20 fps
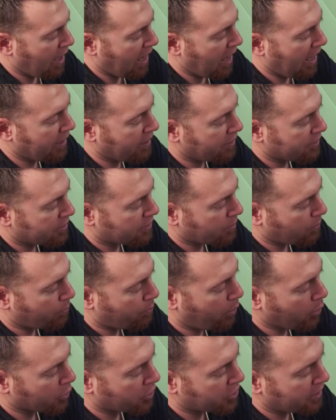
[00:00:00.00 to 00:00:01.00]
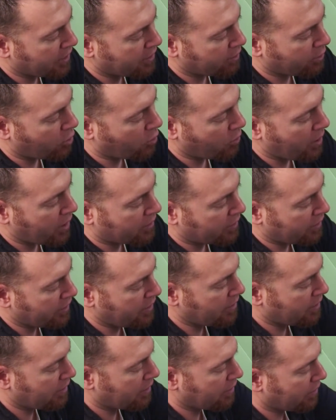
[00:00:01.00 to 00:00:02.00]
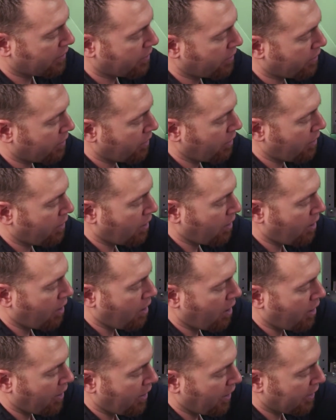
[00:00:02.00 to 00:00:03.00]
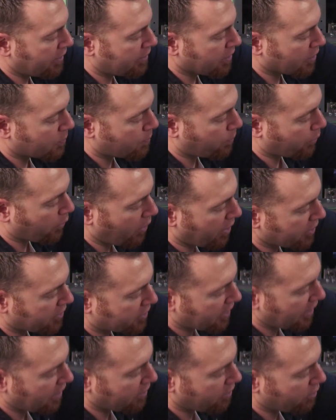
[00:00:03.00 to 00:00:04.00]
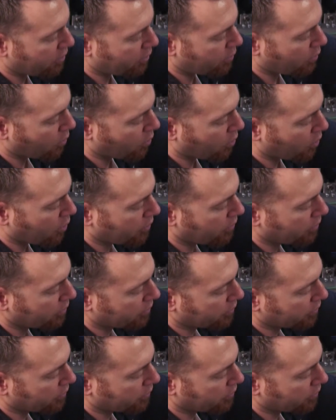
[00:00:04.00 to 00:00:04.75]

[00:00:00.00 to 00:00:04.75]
and is pushed in correctly. It does press into the door.